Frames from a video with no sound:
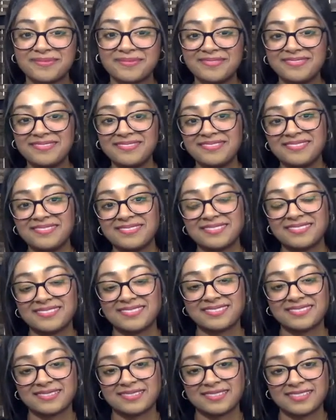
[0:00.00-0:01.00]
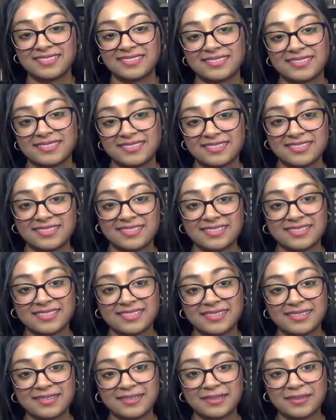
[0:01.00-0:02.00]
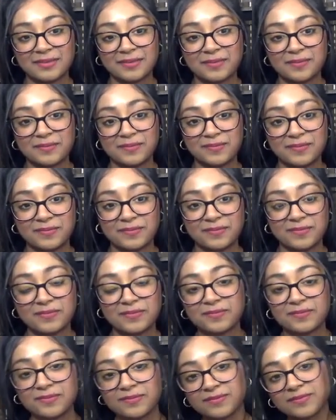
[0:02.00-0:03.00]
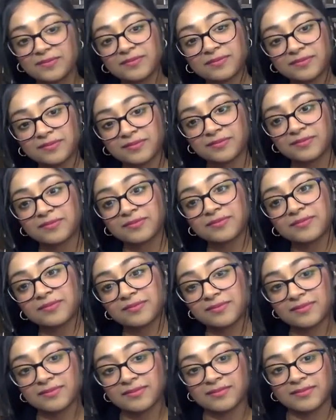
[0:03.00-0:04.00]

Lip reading: No words are spoken by the person on screen.